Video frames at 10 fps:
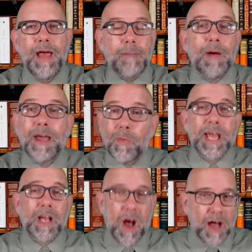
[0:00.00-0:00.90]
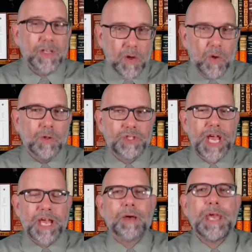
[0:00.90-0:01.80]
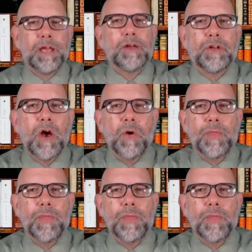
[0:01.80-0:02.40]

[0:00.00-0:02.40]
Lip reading: and by the way, God told Jacob he could go.